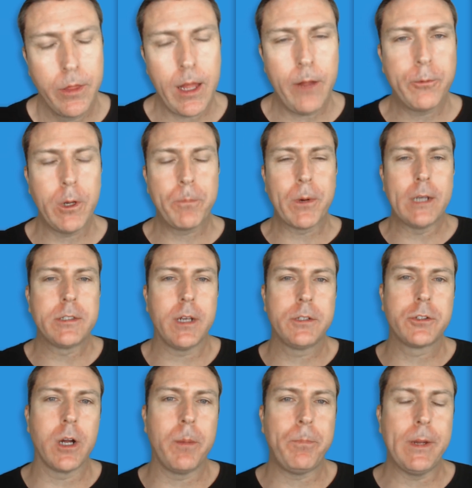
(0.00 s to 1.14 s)
Thankfully, President
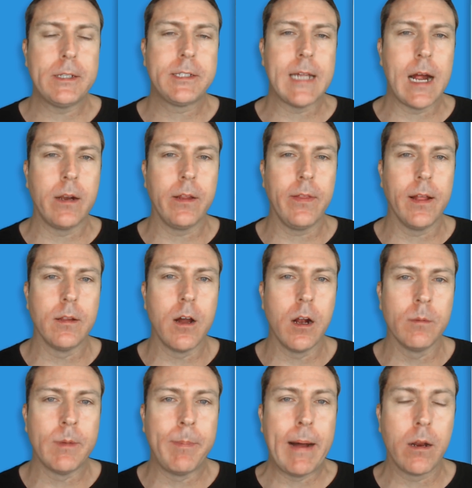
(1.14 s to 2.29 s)
Trump is sounding the
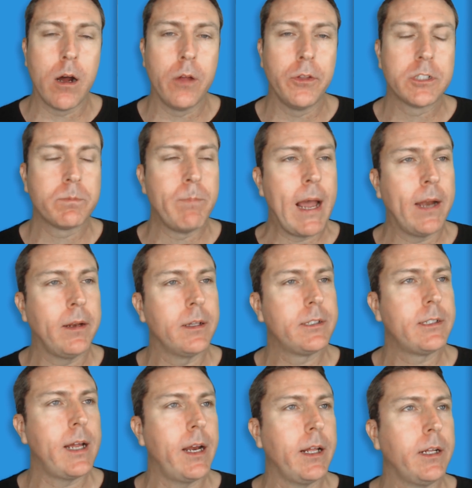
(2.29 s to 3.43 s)
alarm about all this madness,
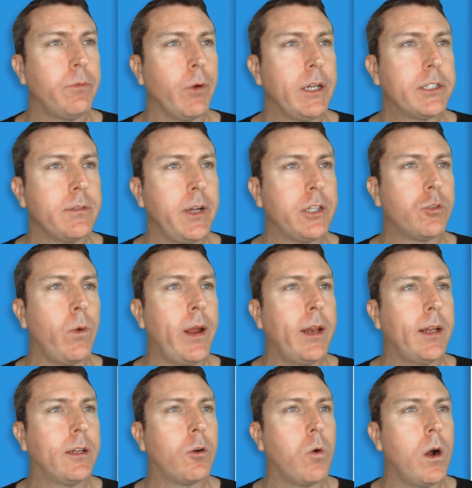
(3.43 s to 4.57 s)
and he recently
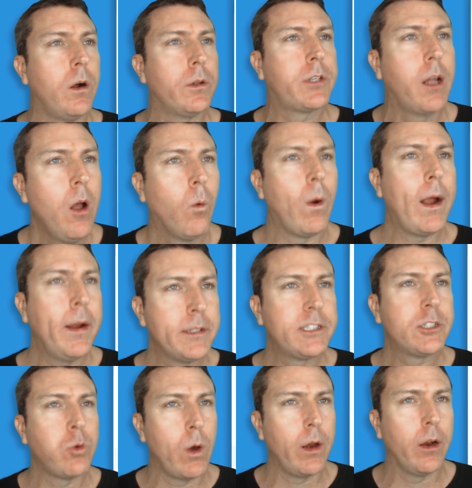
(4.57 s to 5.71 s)
tweeted, quote, "When is
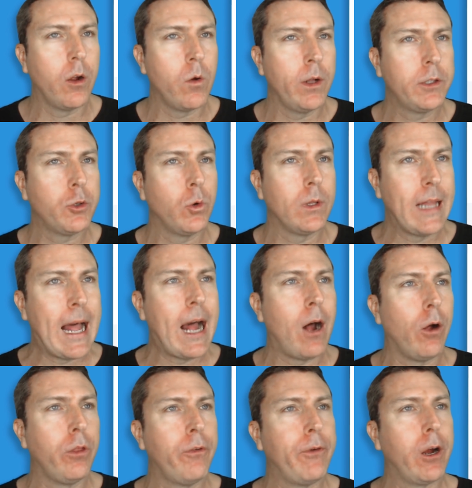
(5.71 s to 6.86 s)
Twitter going to
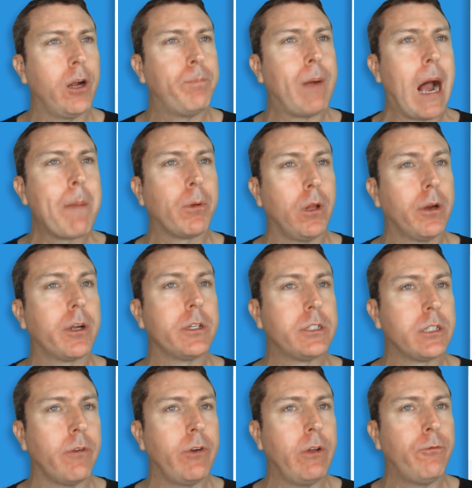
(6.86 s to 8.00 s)
allow the very popular
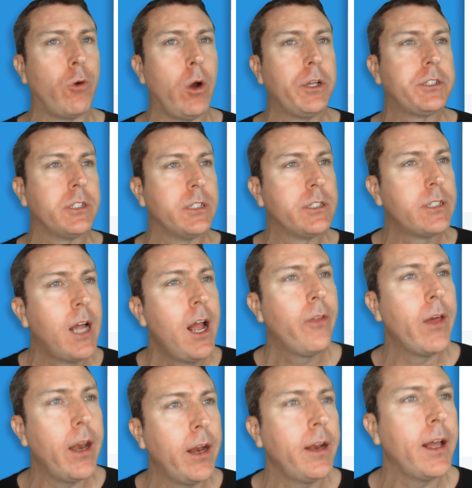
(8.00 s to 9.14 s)
conservative voices
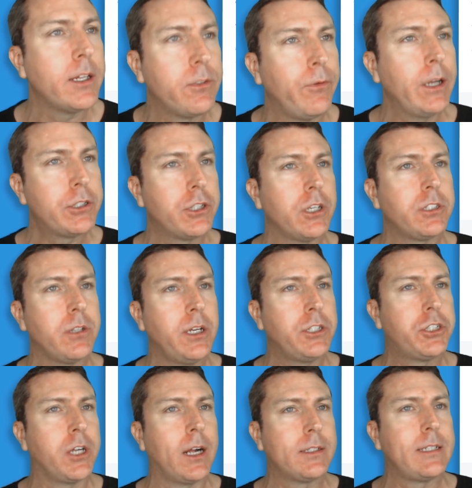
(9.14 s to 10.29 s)
that it has viciously
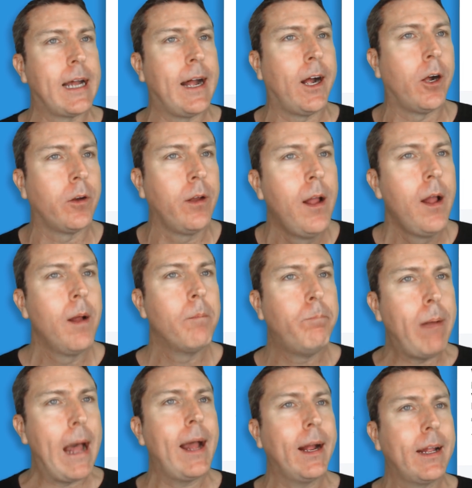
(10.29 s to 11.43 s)
shut down
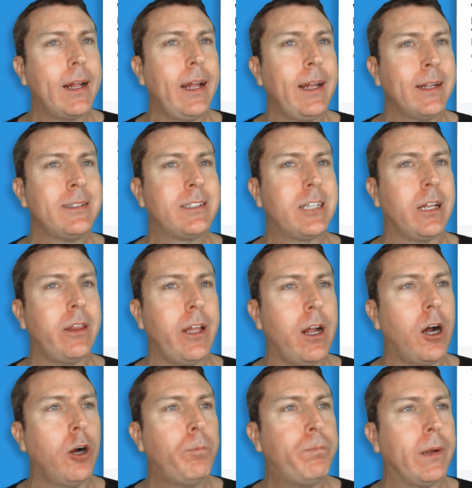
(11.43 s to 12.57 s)
back into the
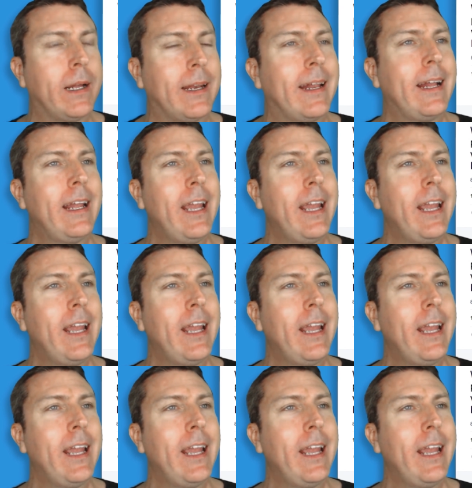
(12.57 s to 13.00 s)
open?